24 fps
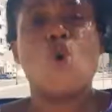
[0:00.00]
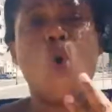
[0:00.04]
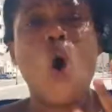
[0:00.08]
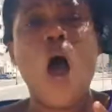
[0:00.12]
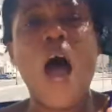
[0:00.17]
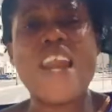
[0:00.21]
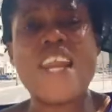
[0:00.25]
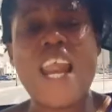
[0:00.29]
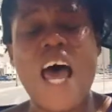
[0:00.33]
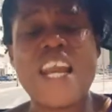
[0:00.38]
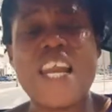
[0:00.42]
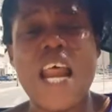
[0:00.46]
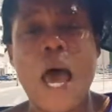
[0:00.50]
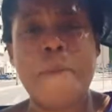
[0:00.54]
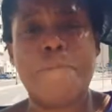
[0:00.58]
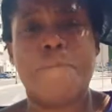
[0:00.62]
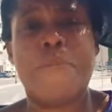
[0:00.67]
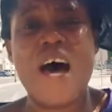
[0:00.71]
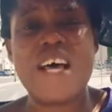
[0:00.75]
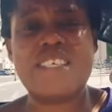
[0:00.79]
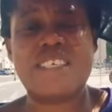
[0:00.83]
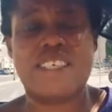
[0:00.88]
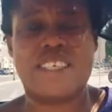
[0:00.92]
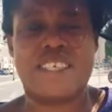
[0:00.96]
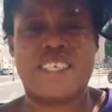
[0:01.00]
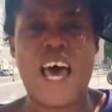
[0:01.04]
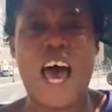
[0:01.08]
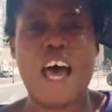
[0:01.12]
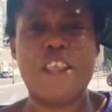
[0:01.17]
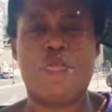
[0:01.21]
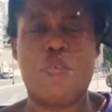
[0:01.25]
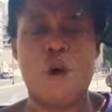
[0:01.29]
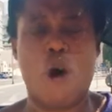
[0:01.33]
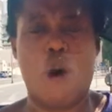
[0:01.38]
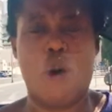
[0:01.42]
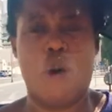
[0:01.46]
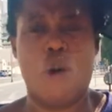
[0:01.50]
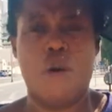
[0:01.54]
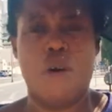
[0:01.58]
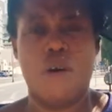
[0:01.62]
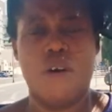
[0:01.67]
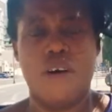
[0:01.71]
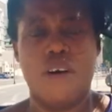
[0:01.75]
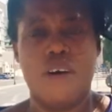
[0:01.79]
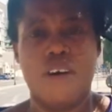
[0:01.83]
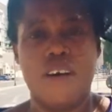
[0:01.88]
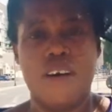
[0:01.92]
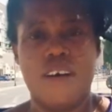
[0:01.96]
are an ambassador,
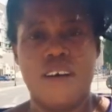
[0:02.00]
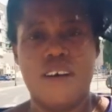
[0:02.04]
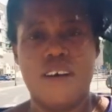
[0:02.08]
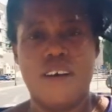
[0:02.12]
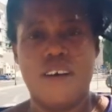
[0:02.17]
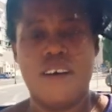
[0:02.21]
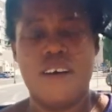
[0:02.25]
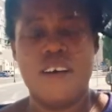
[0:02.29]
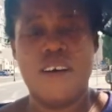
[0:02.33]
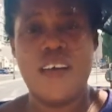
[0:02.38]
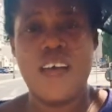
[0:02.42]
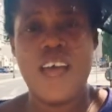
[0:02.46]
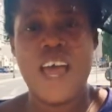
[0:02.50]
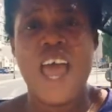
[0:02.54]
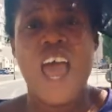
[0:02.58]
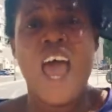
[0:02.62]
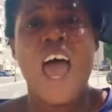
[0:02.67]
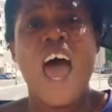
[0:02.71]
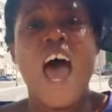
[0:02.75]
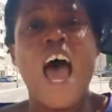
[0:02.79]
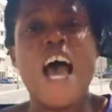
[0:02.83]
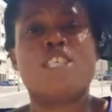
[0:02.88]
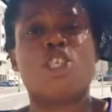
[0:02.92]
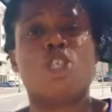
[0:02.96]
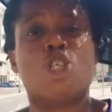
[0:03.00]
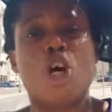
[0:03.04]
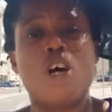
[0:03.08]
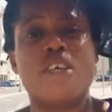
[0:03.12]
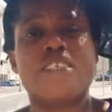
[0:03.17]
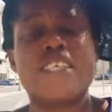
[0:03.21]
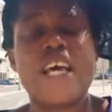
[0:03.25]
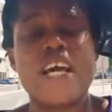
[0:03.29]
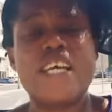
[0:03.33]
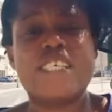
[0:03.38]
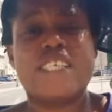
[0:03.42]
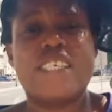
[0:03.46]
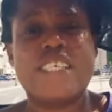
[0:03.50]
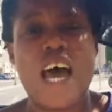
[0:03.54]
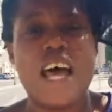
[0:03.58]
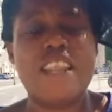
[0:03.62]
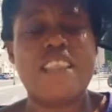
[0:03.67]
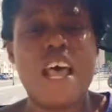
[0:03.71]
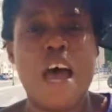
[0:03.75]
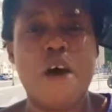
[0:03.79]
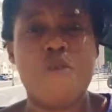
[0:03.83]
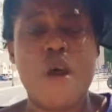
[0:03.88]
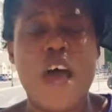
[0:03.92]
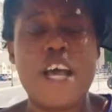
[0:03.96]
a chosen
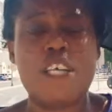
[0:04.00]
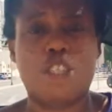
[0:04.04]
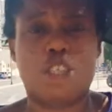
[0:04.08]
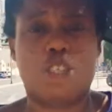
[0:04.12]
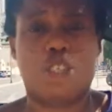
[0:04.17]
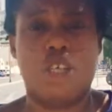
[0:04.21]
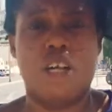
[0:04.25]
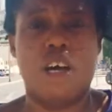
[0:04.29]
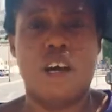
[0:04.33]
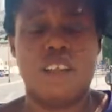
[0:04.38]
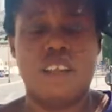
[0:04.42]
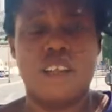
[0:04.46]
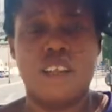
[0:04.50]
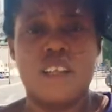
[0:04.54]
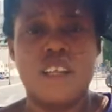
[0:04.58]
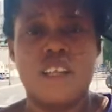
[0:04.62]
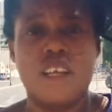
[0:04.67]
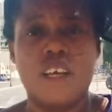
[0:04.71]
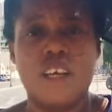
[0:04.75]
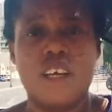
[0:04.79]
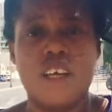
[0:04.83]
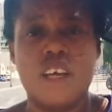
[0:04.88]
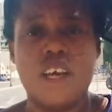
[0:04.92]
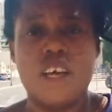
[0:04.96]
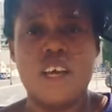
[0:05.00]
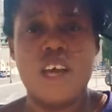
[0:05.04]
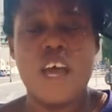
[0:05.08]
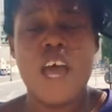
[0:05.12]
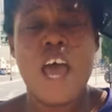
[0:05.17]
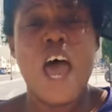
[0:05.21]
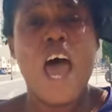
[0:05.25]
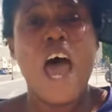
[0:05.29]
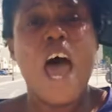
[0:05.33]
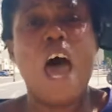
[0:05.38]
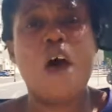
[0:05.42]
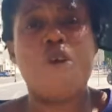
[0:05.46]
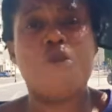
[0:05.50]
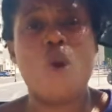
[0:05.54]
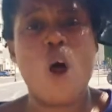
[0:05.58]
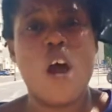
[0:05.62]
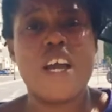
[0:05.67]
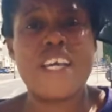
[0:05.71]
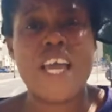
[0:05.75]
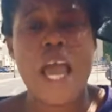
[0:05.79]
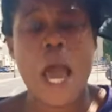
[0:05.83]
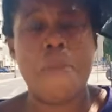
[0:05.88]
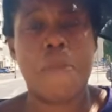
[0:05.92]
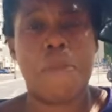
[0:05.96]
generation, a
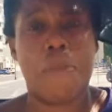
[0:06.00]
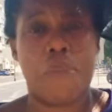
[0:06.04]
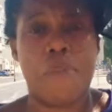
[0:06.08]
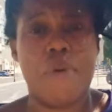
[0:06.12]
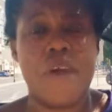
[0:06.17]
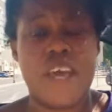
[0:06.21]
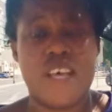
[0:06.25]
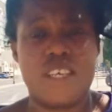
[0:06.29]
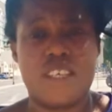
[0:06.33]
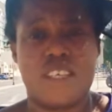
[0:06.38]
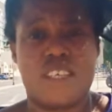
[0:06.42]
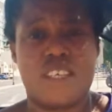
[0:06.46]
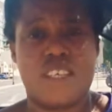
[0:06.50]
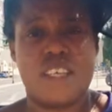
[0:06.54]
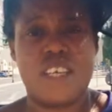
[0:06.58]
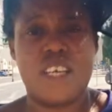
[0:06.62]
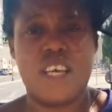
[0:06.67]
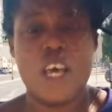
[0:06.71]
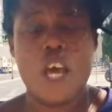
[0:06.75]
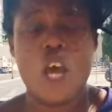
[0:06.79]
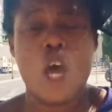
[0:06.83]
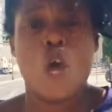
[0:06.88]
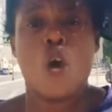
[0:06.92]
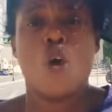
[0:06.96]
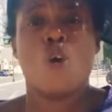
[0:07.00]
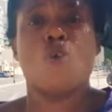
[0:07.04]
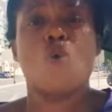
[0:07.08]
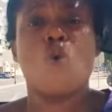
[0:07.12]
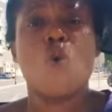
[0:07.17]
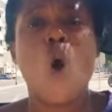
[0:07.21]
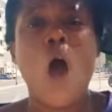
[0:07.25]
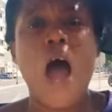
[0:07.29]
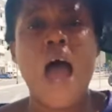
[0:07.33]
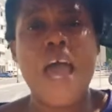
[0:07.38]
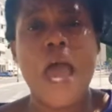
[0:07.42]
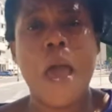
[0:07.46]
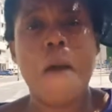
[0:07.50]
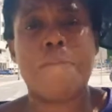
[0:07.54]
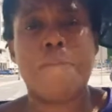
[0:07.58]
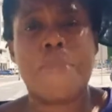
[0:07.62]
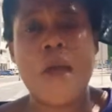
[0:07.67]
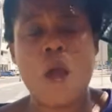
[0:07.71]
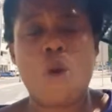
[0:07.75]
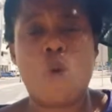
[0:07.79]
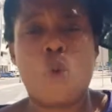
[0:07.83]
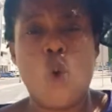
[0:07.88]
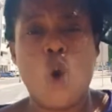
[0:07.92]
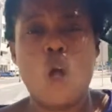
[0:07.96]
royal priest. You are a
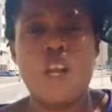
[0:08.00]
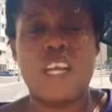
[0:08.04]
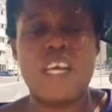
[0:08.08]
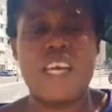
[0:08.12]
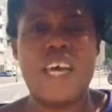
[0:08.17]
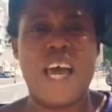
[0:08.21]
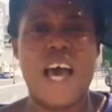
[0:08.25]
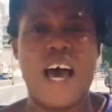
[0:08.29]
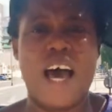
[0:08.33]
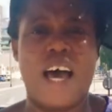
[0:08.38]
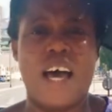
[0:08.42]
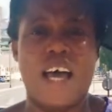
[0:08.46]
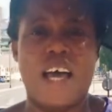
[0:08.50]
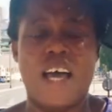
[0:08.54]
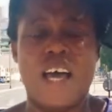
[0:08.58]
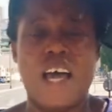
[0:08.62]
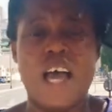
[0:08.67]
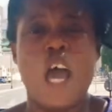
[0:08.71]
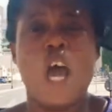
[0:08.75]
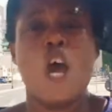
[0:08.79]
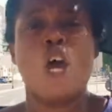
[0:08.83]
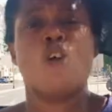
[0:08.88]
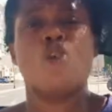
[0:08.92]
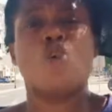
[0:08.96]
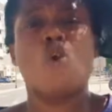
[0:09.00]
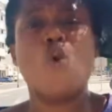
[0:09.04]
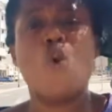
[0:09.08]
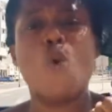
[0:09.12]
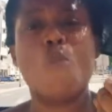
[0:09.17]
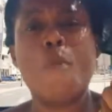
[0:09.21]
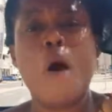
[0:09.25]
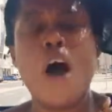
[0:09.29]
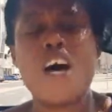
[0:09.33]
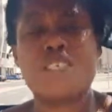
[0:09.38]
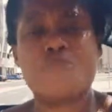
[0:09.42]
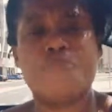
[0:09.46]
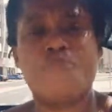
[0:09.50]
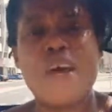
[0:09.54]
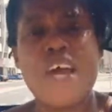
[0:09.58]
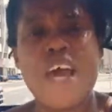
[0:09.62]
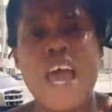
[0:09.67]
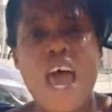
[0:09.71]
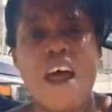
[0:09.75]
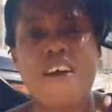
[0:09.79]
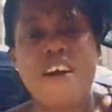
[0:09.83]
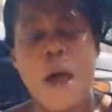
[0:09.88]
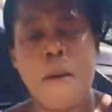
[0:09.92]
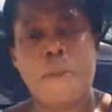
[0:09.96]
peculiar. You must be
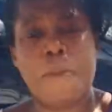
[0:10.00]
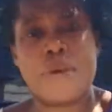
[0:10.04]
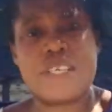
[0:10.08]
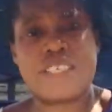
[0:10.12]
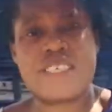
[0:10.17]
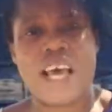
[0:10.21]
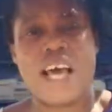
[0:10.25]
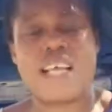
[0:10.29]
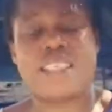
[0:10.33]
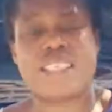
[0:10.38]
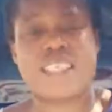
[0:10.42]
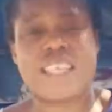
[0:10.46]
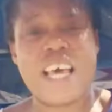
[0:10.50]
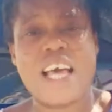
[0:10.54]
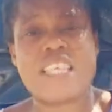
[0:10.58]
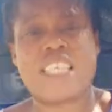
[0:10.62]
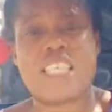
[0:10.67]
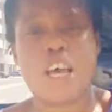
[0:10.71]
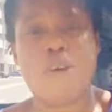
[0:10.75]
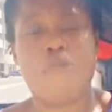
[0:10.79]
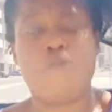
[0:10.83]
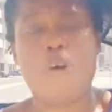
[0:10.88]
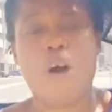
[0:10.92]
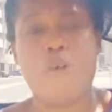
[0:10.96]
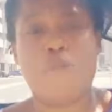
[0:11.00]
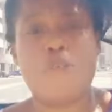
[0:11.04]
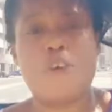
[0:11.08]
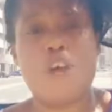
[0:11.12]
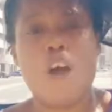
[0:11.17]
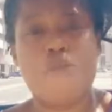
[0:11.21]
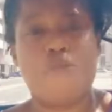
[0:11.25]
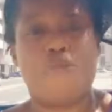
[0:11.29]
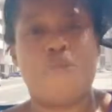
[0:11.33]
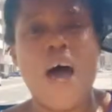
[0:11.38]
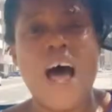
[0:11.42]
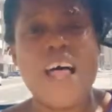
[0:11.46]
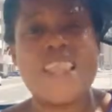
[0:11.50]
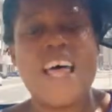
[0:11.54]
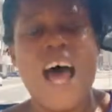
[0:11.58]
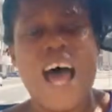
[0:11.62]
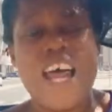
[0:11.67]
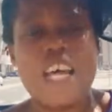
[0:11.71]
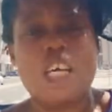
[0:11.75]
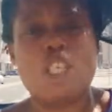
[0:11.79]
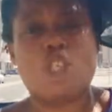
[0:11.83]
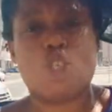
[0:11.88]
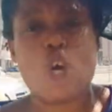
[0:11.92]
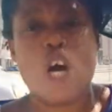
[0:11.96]
a representative of your father
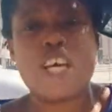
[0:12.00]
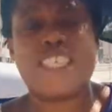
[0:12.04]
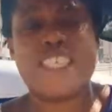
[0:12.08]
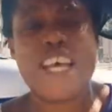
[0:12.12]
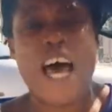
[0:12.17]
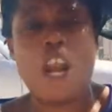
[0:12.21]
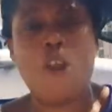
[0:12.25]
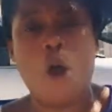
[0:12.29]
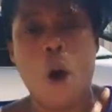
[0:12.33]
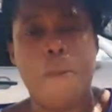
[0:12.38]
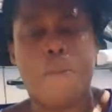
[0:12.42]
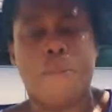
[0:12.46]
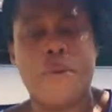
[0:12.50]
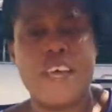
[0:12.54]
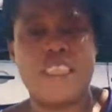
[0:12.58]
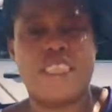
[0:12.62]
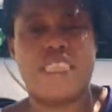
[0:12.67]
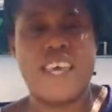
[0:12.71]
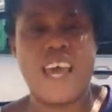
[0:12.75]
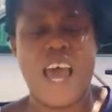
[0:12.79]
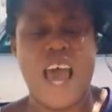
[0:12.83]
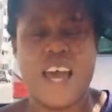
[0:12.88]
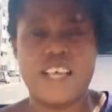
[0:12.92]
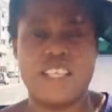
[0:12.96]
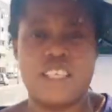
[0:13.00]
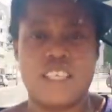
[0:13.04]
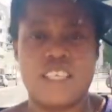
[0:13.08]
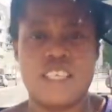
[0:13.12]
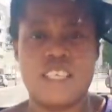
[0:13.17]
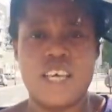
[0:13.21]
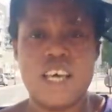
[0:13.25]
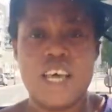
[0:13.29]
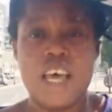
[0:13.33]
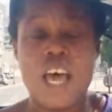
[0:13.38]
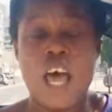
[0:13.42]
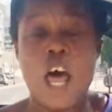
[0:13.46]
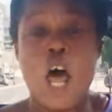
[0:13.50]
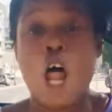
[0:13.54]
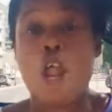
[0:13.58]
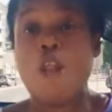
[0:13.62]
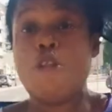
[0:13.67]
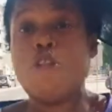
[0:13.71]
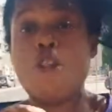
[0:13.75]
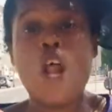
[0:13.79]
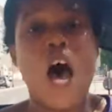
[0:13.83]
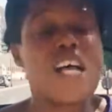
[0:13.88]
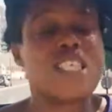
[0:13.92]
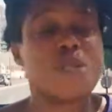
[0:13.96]
in total obedience,
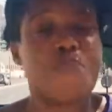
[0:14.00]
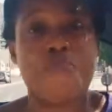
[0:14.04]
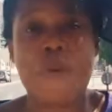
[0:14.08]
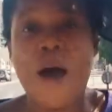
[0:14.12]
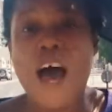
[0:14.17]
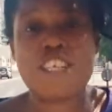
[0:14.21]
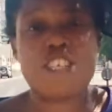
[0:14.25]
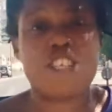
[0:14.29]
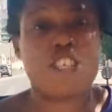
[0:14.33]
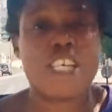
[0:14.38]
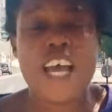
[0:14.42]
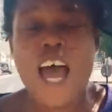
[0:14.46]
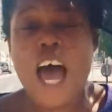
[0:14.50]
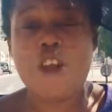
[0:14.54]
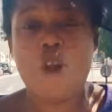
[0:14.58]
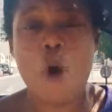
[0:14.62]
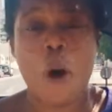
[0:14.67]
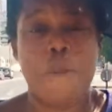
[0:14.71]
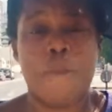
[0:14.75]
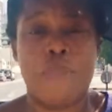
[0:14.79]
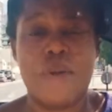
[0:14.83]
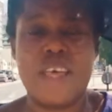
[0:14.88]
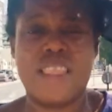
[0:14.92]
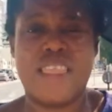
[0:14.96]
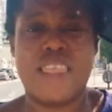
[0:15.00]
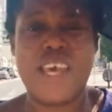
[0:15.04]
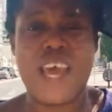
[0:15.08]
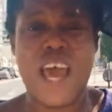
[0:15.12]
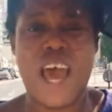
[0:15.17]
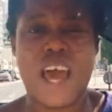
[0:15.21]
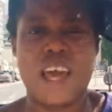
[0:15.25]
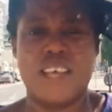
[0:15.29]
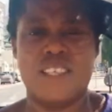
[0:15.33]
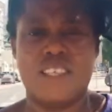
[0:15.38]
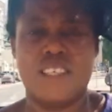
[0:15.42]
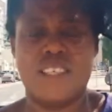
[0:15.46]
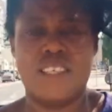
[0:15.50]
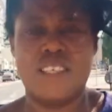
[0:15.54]
not partial obedience.